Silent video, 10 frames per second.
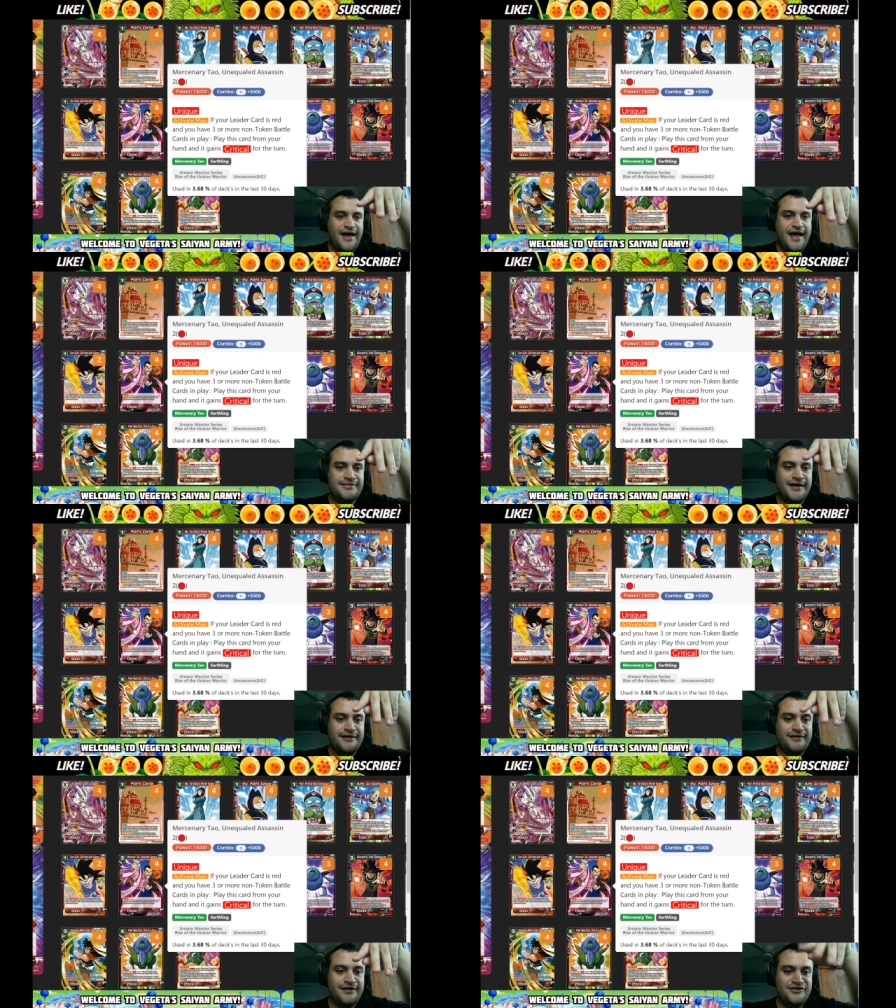and
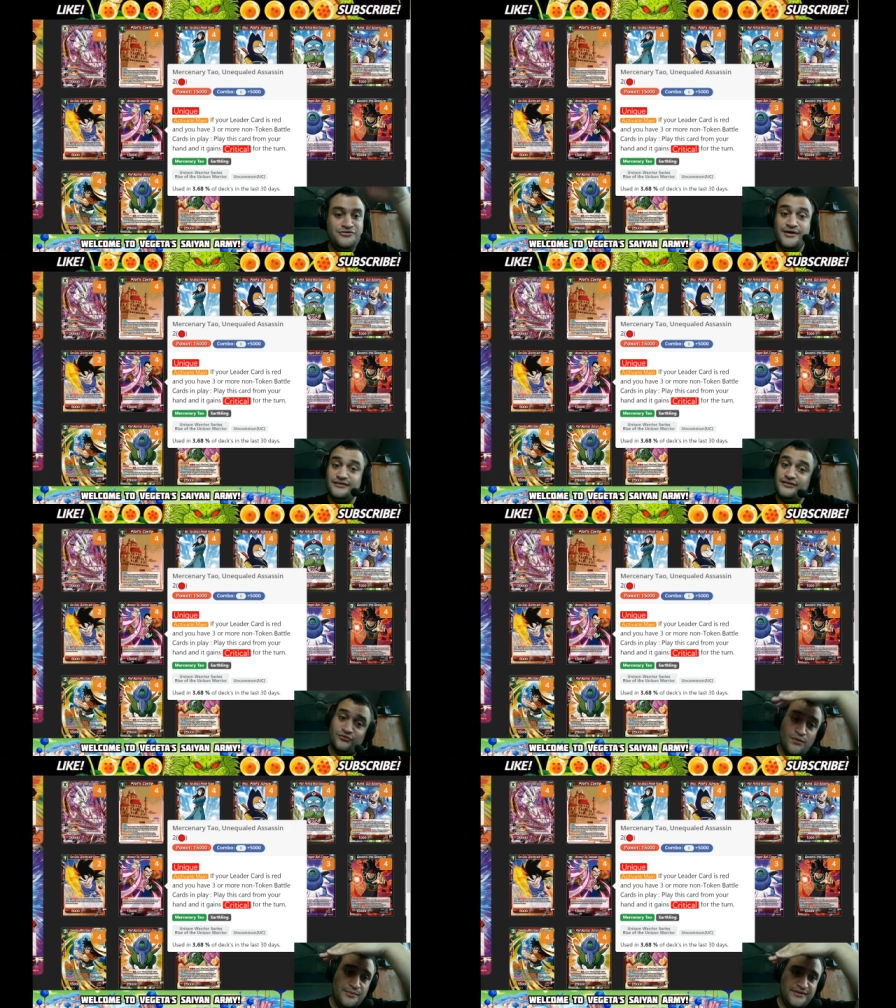then you can
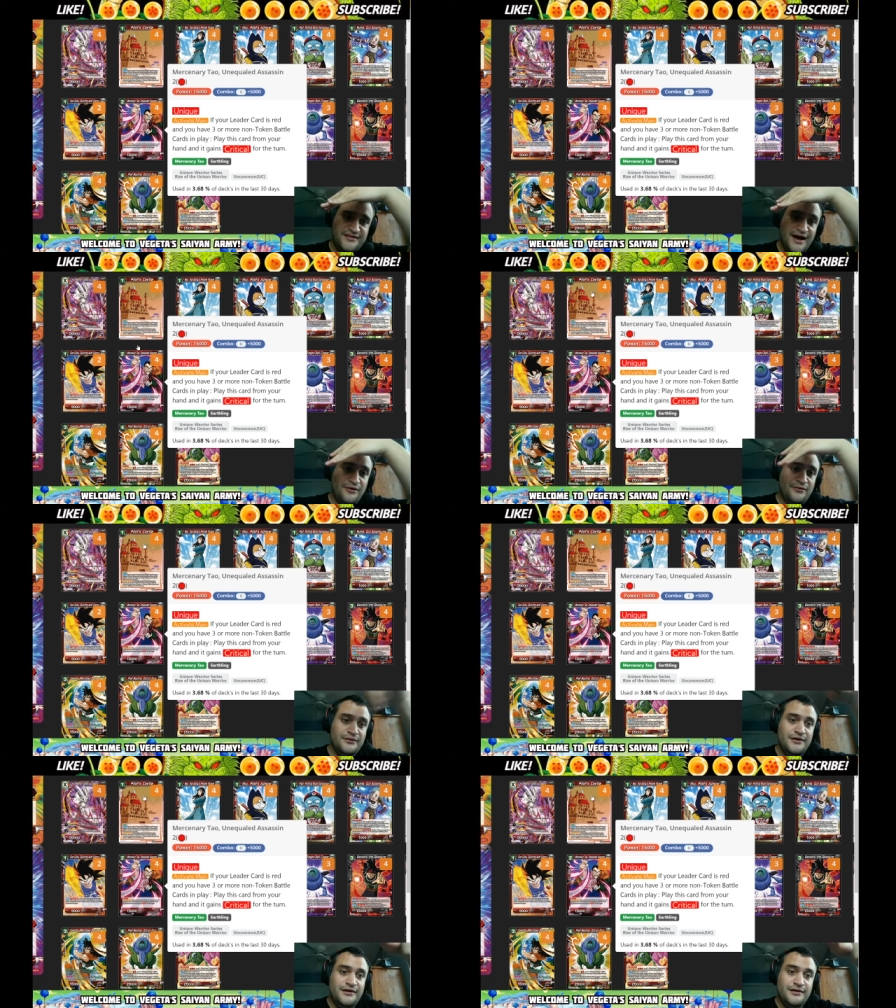swing with Tau,
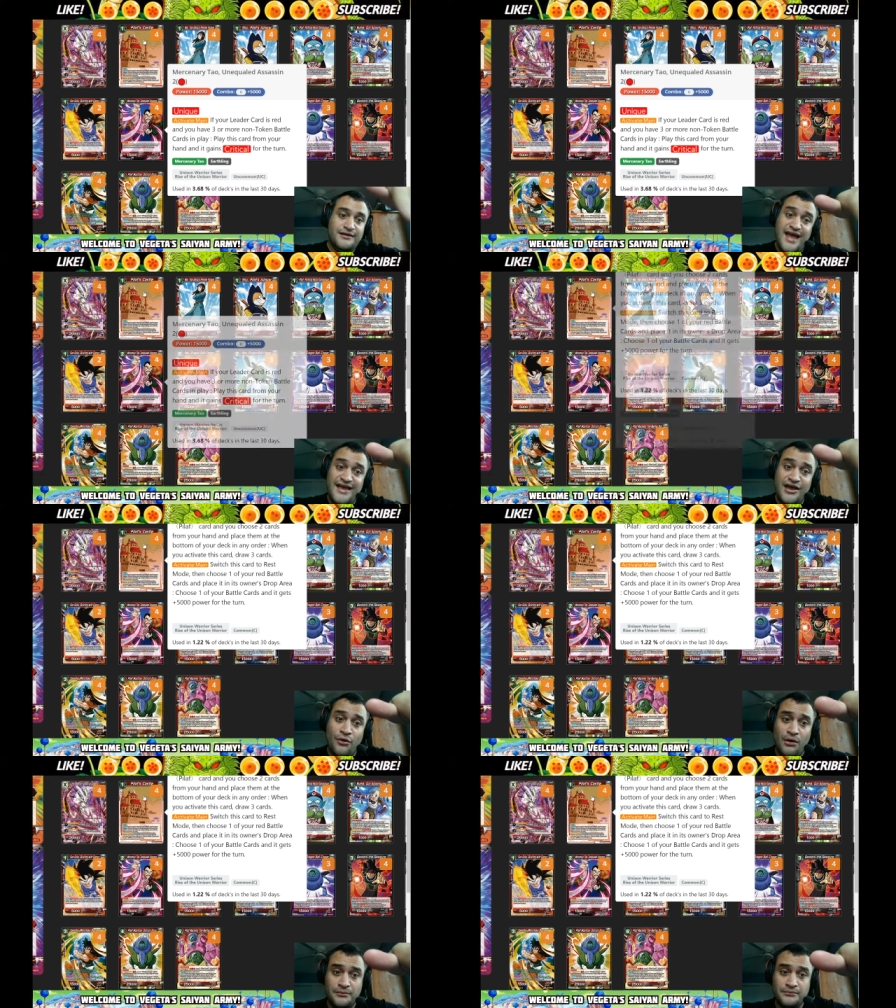
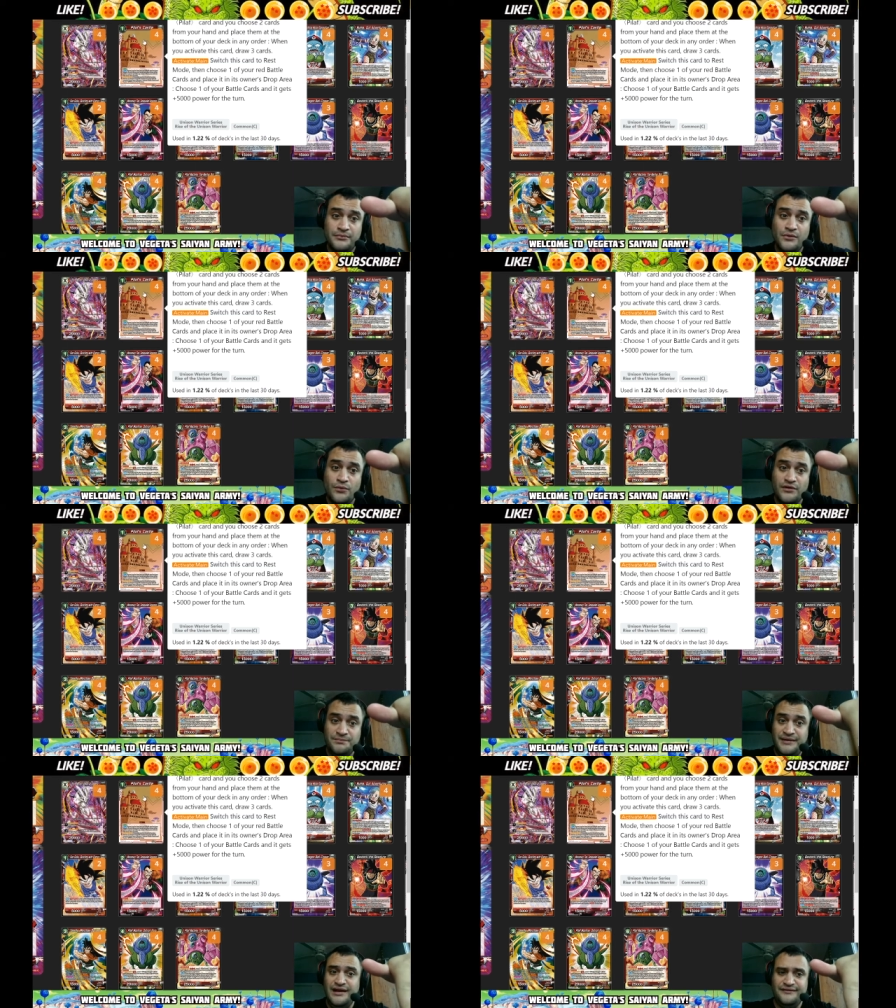KO him
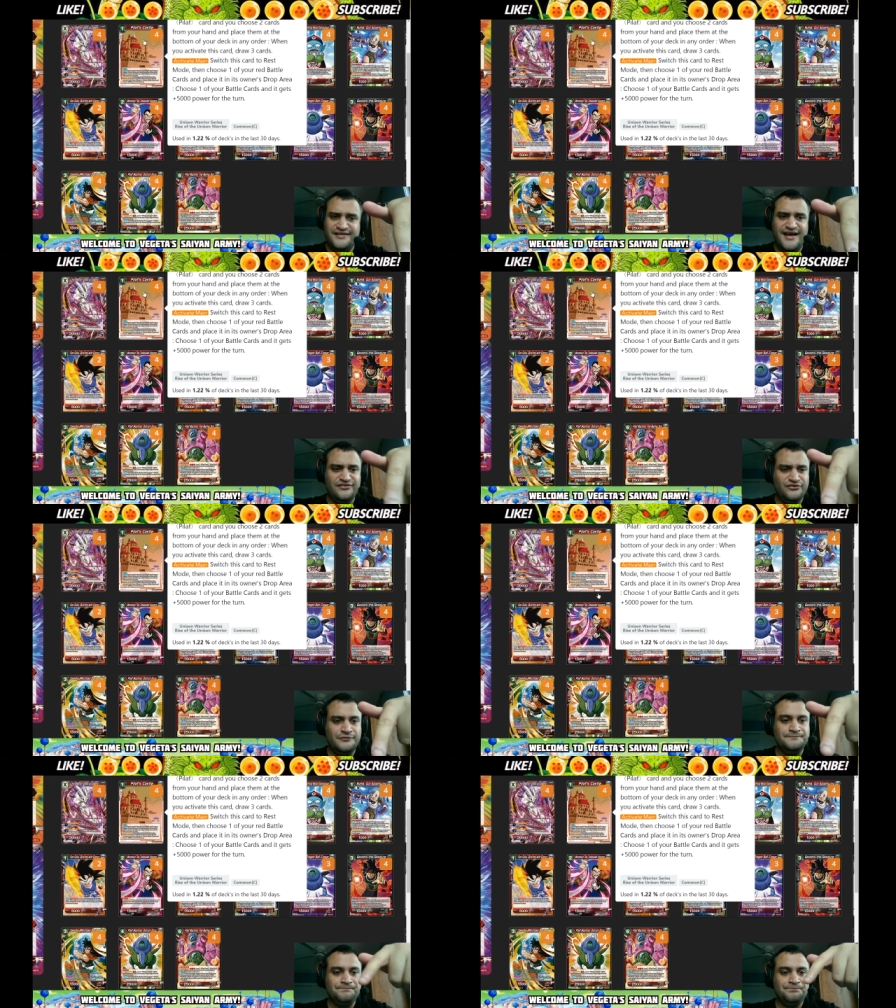with Pilaf's Castle,